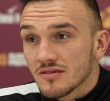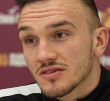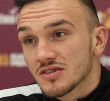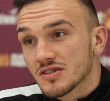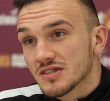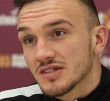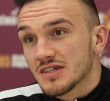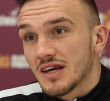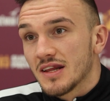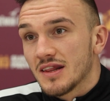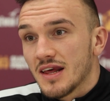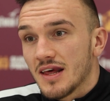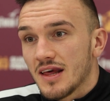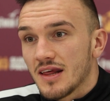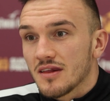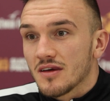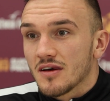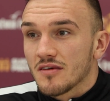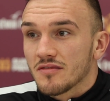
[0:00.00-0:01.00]
was just saying
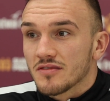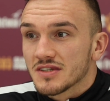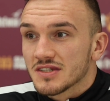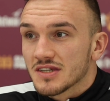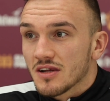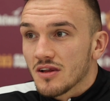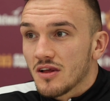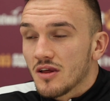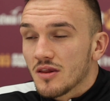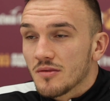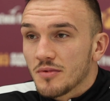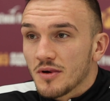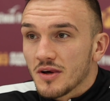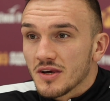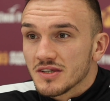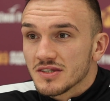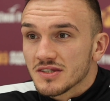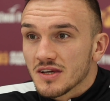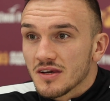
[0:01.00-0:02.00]
there that obviously a lot of the
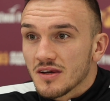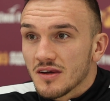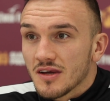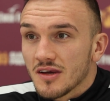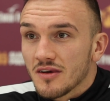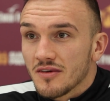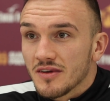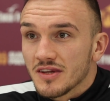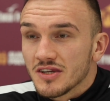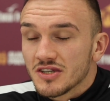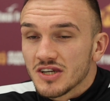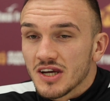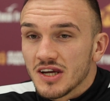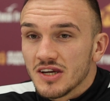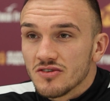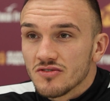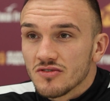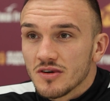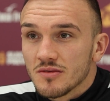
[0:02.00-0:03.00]
boys that are in the
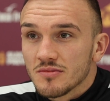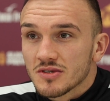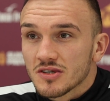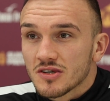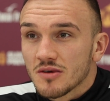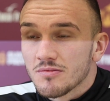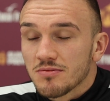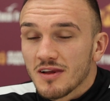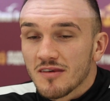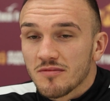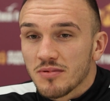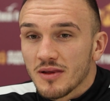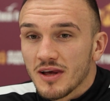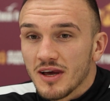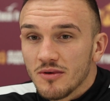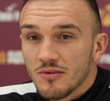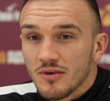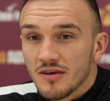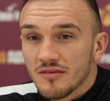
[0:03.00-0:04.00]
changing rooms, a couple I've
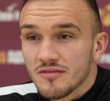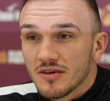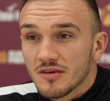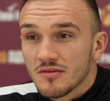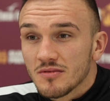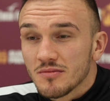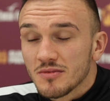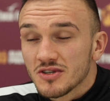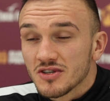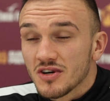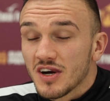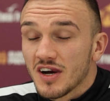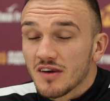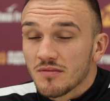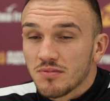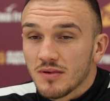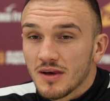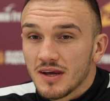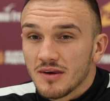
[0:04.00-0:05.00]
played with and the majority
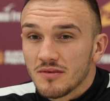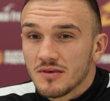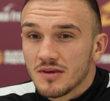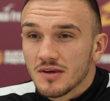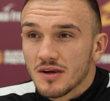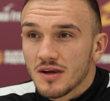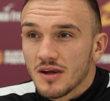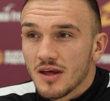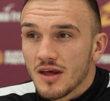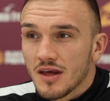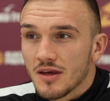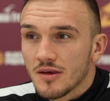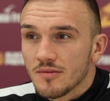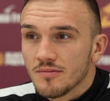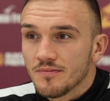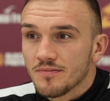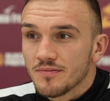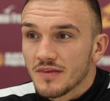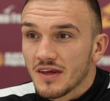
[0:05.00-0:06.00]
I've played
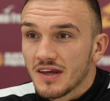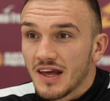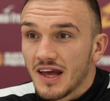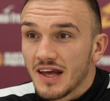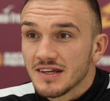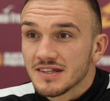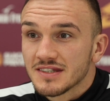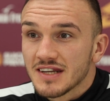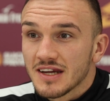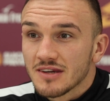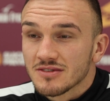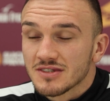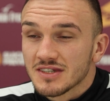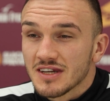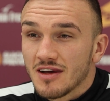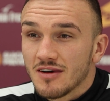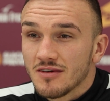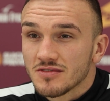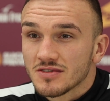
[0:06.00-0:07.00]
against down
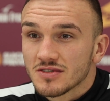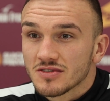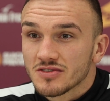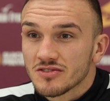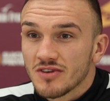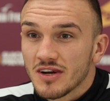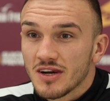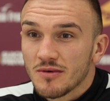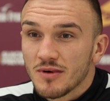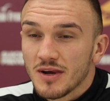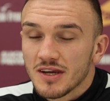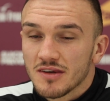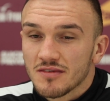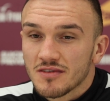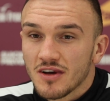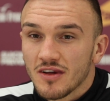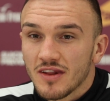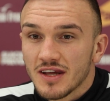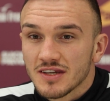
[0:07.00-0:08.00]
south, so straight away
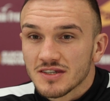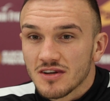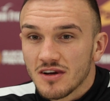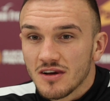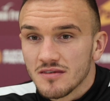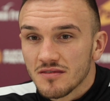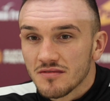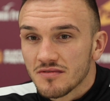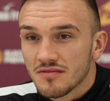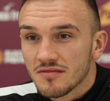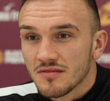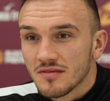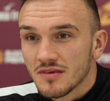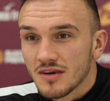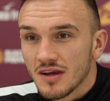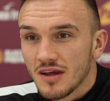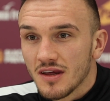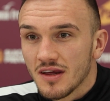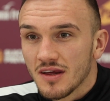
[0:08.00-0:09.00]
you've got that sort of
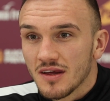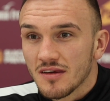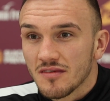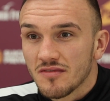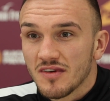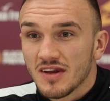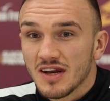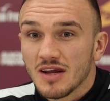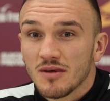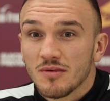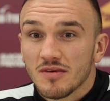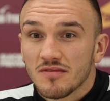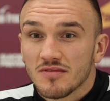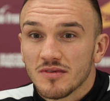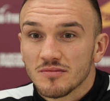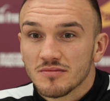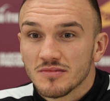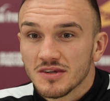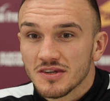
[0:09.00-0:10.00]
affinity with
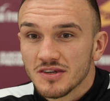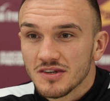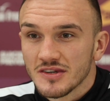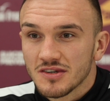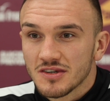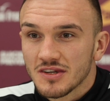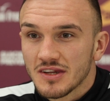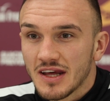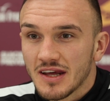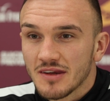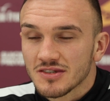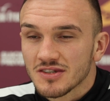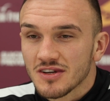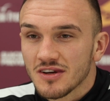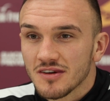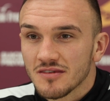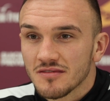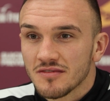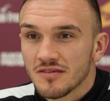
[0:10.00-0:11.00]
them, that
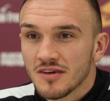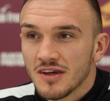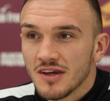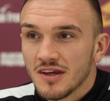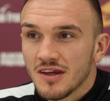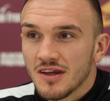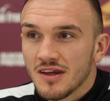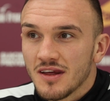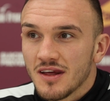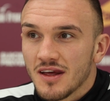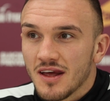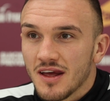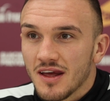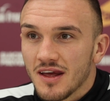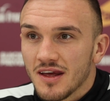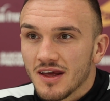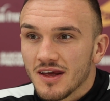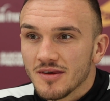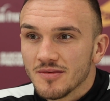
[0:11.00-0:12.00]
sort of
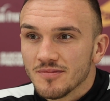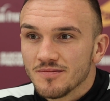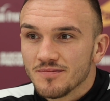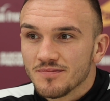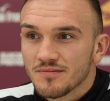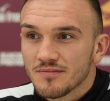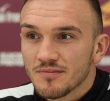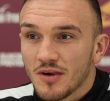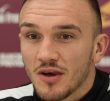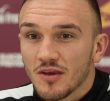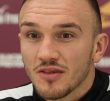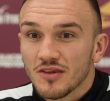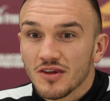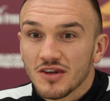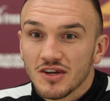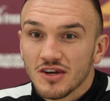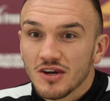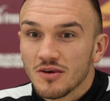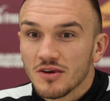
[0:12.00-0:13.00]
bond
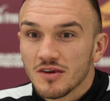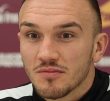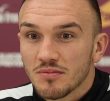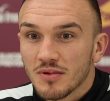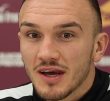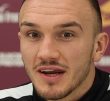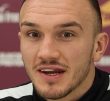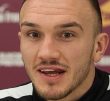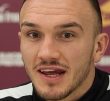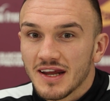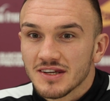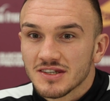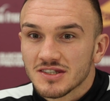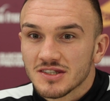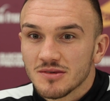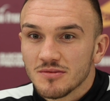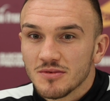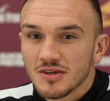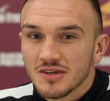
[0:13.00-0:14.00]
that you know you've played
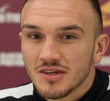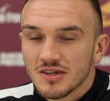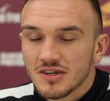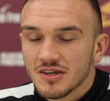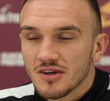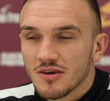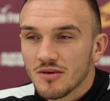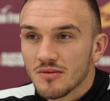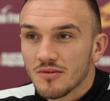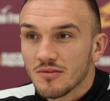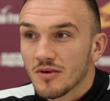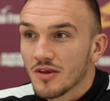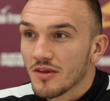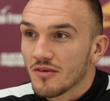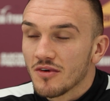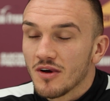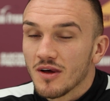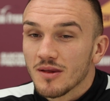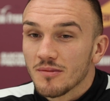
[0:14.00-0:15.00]
against them and you know what
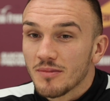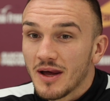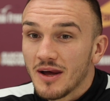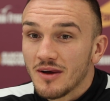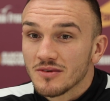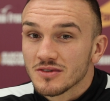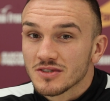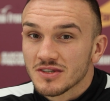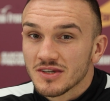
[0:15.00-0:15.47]
they're all about.